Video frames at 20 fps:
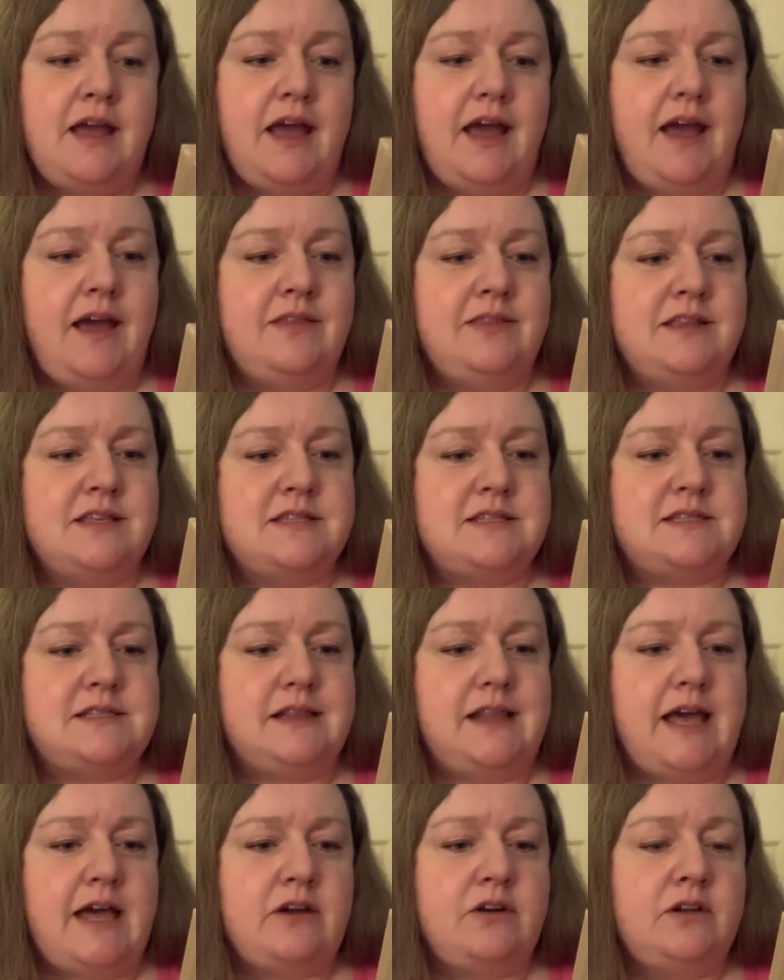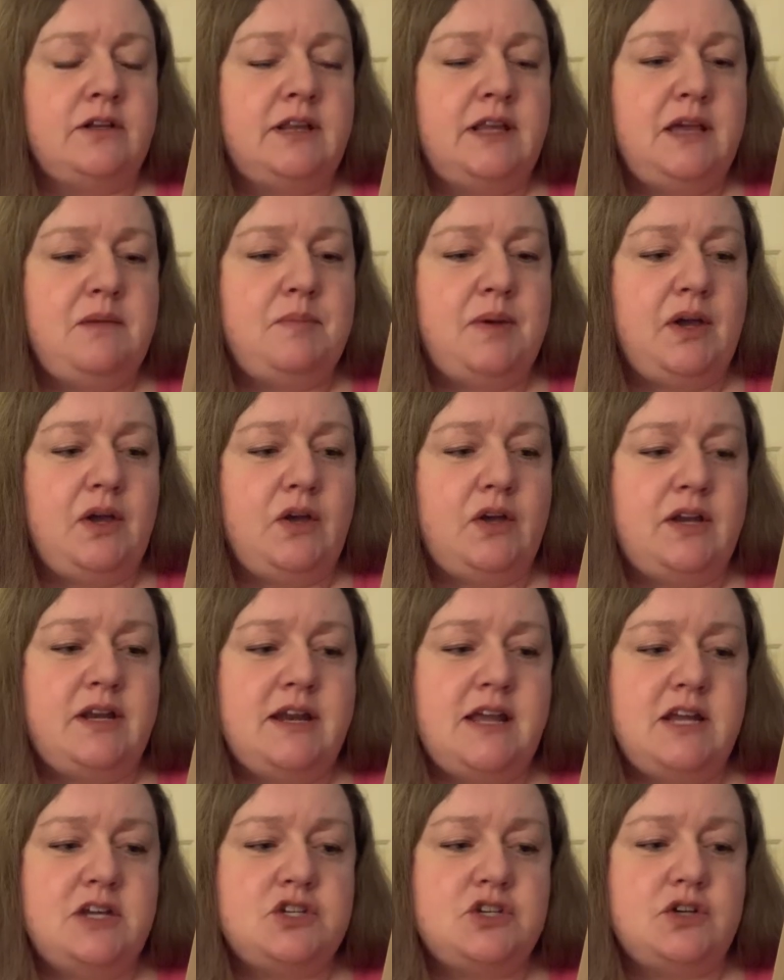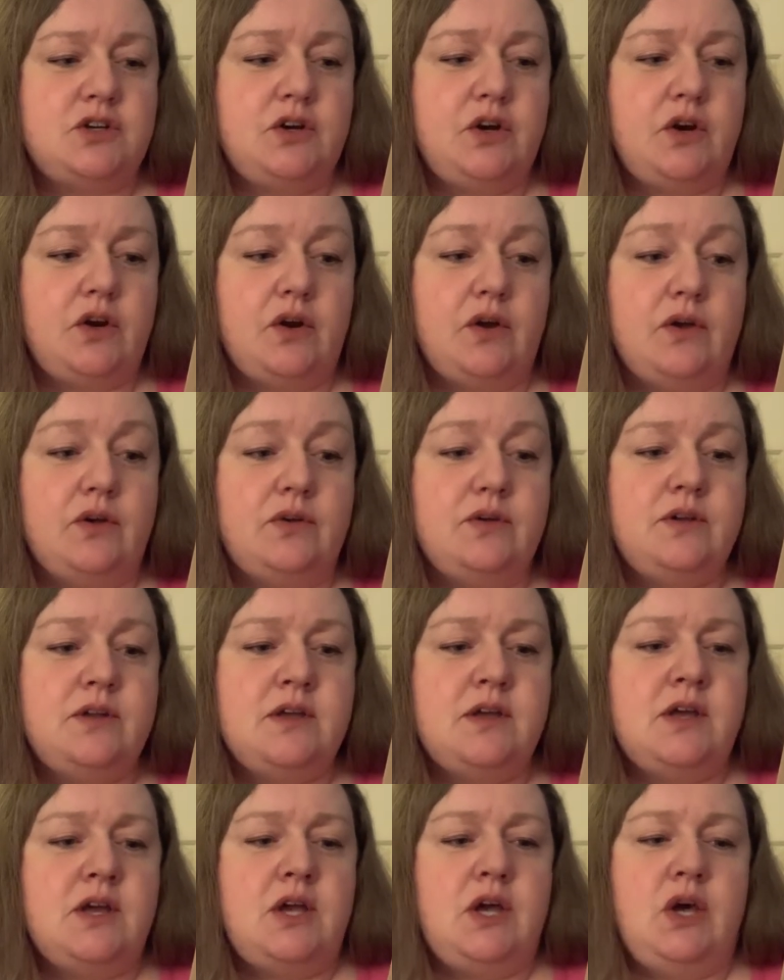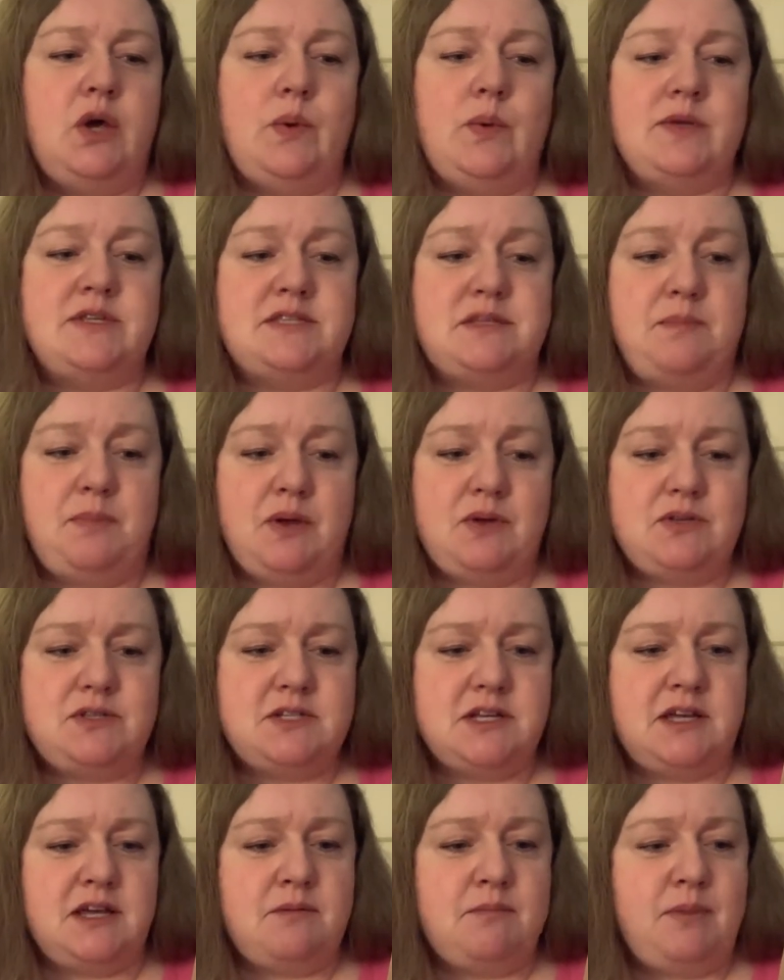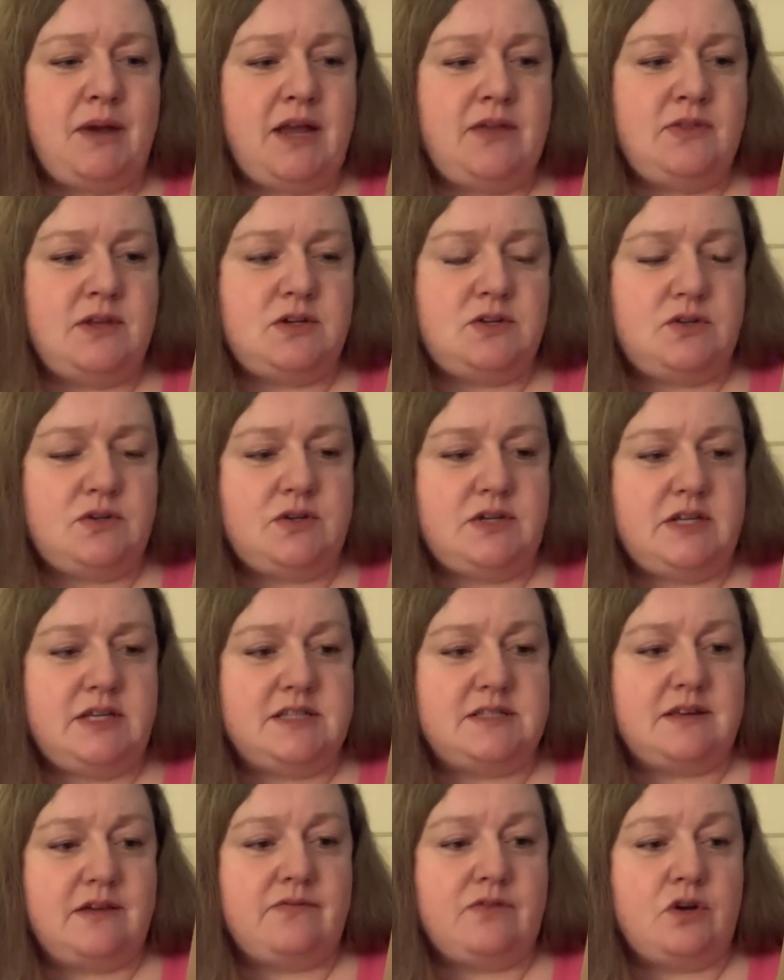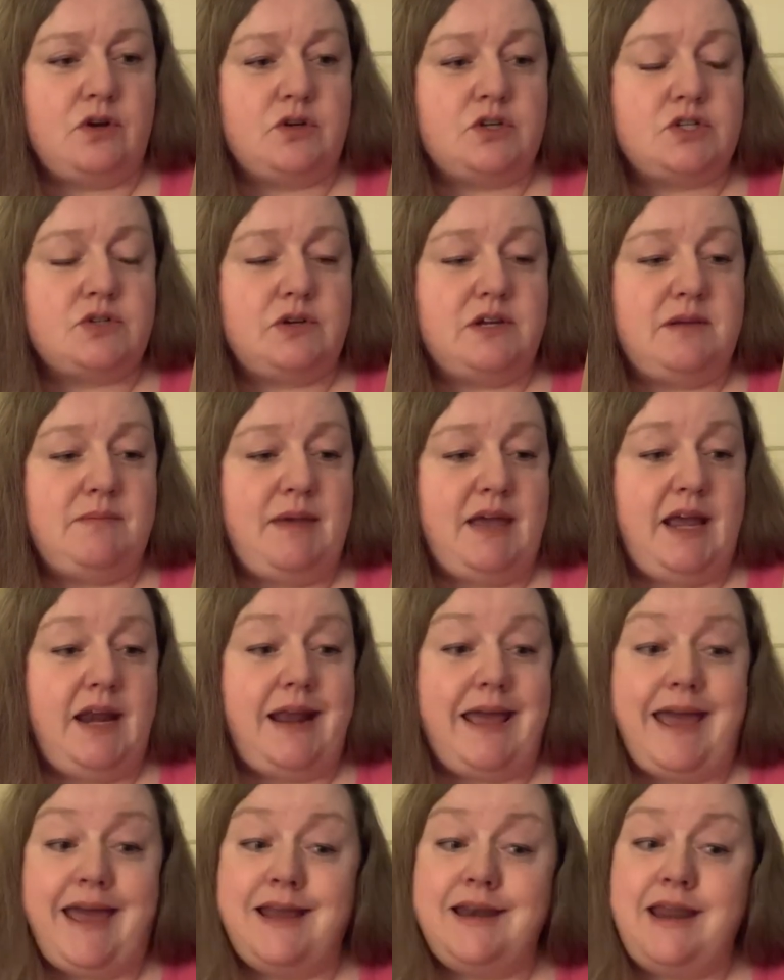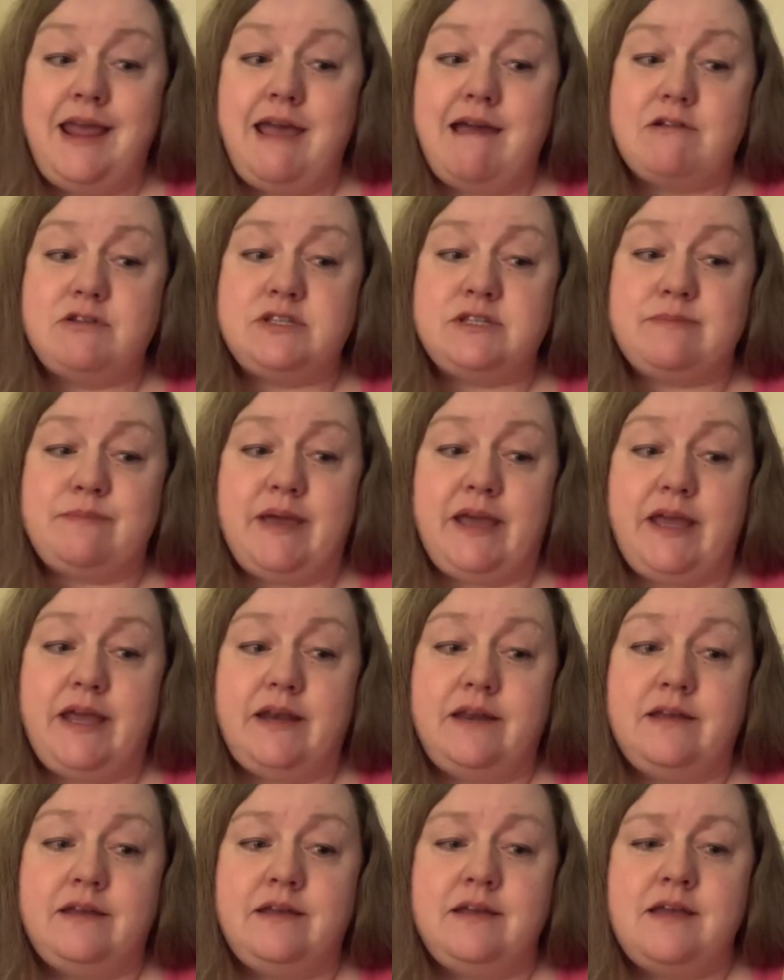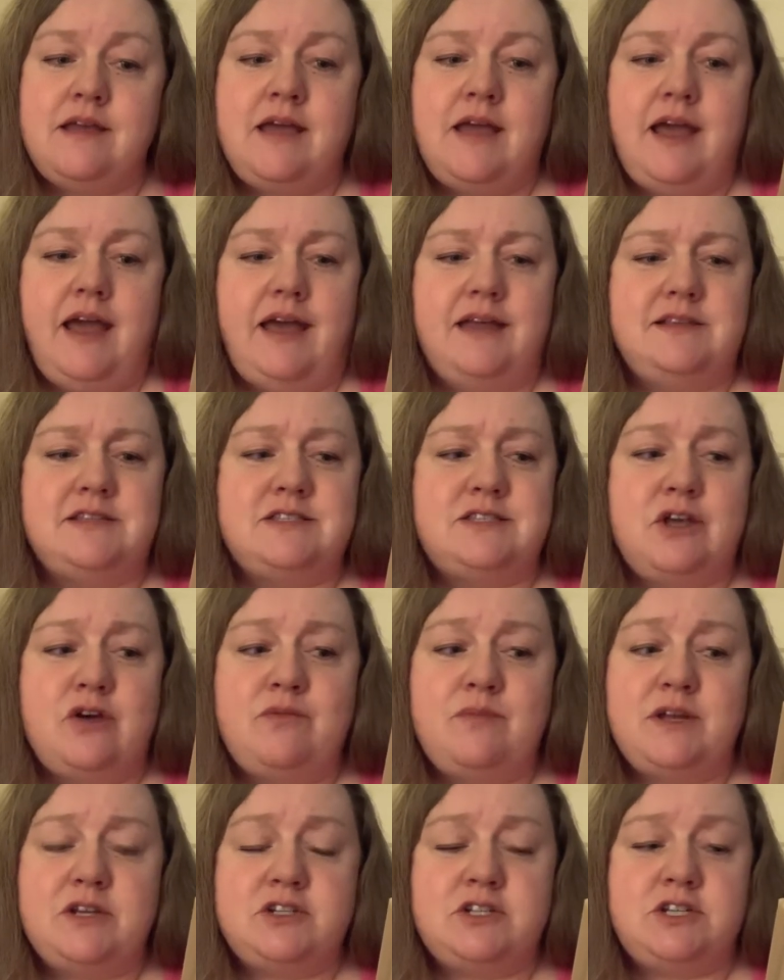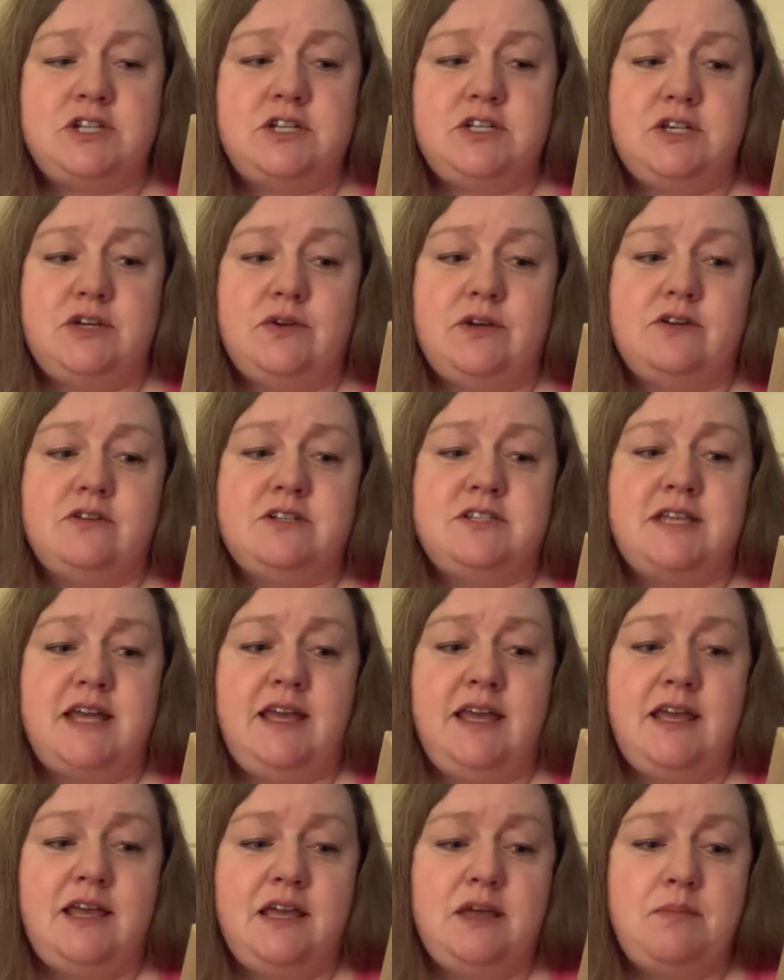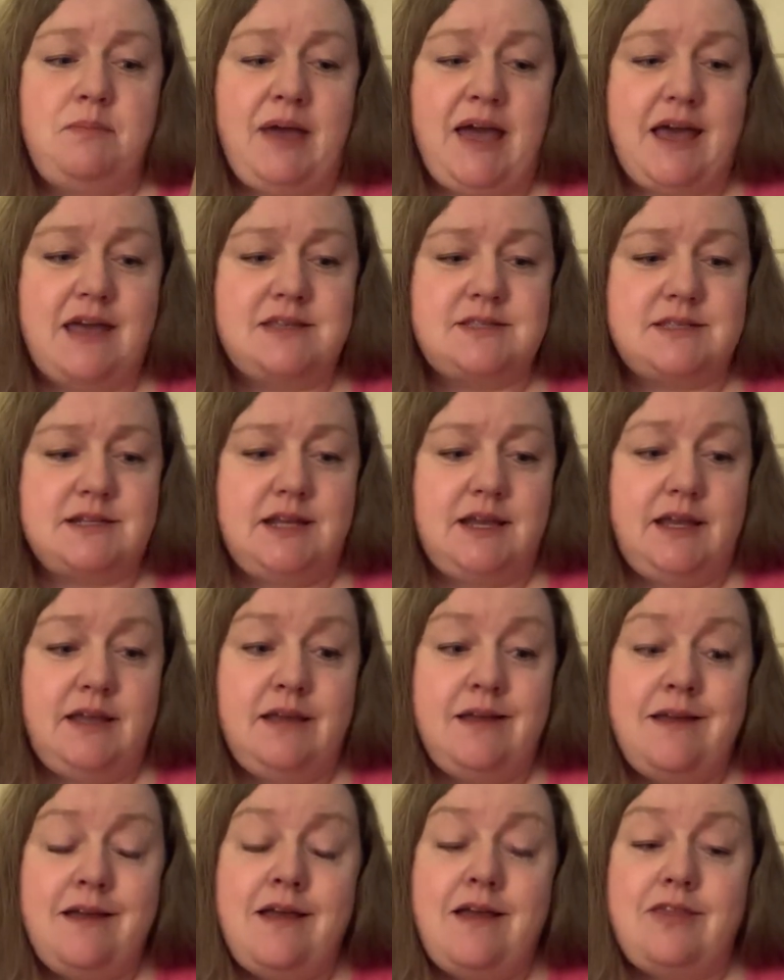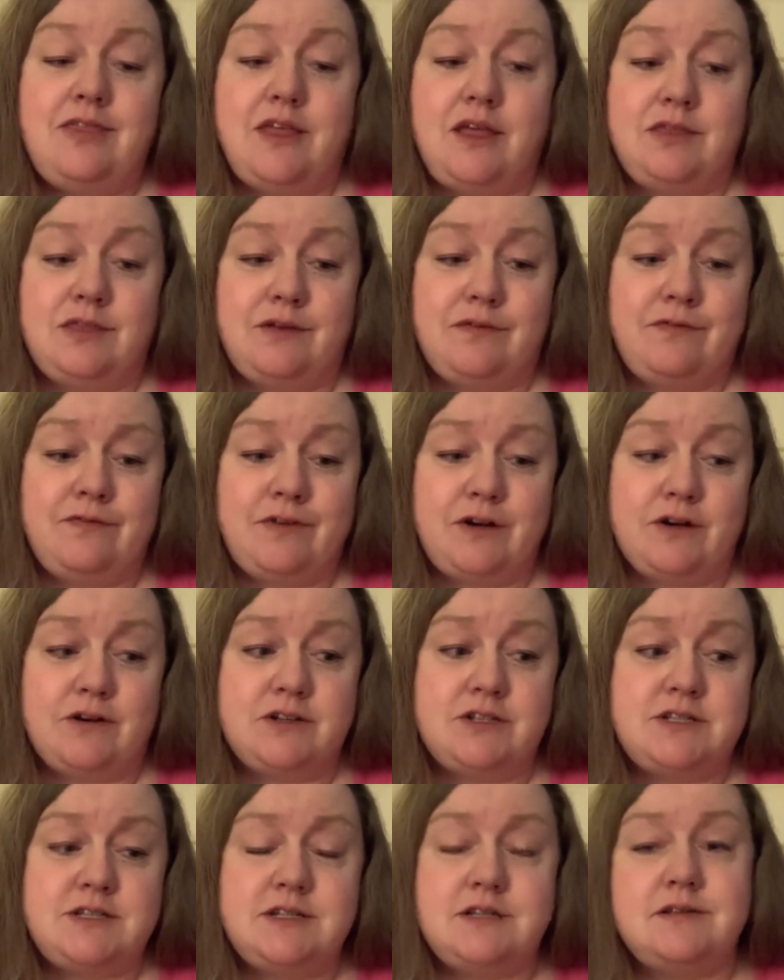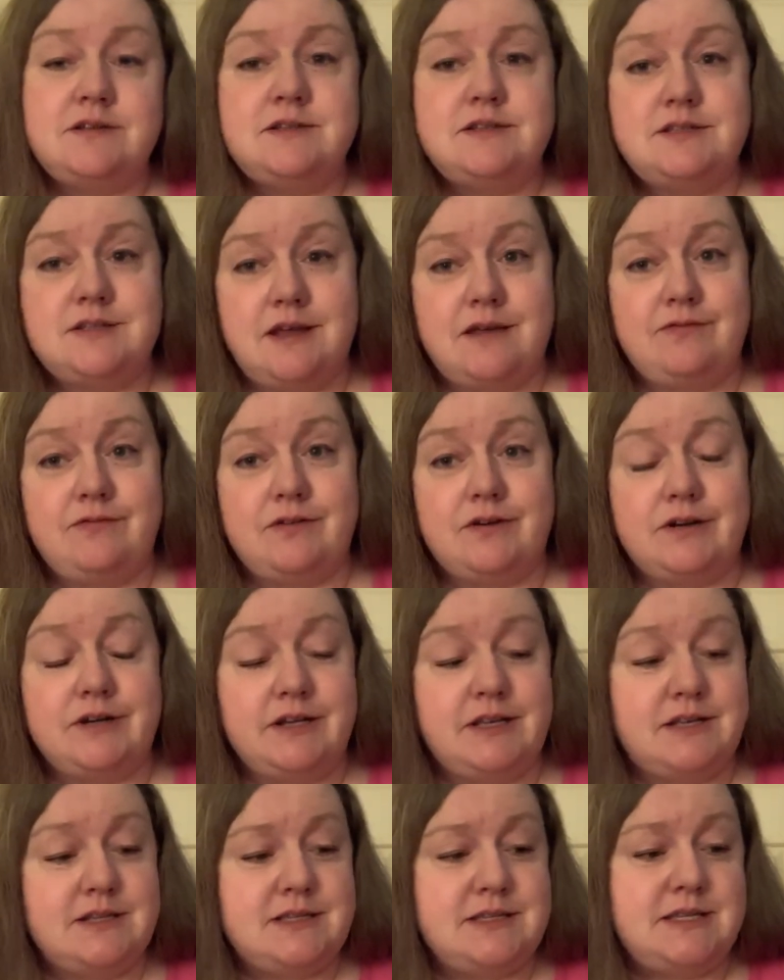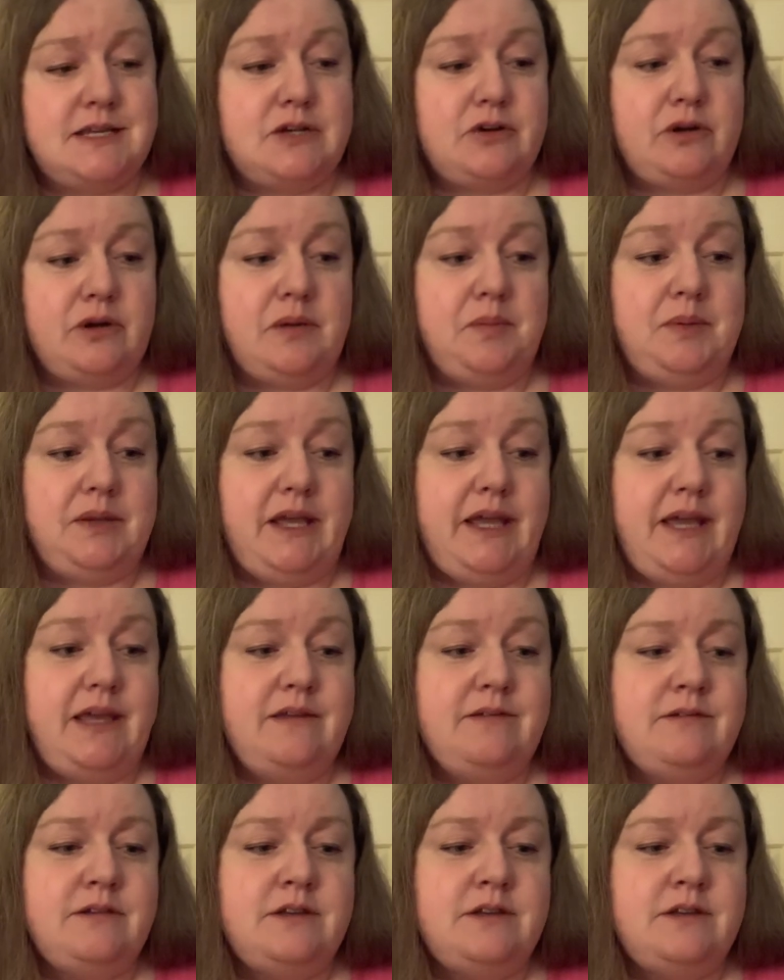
and the slatternly but good-natured girl, who was supposed to combine the duties of nursery maid and housemaid, had so much to do in her second capacity that the first suffered considerably.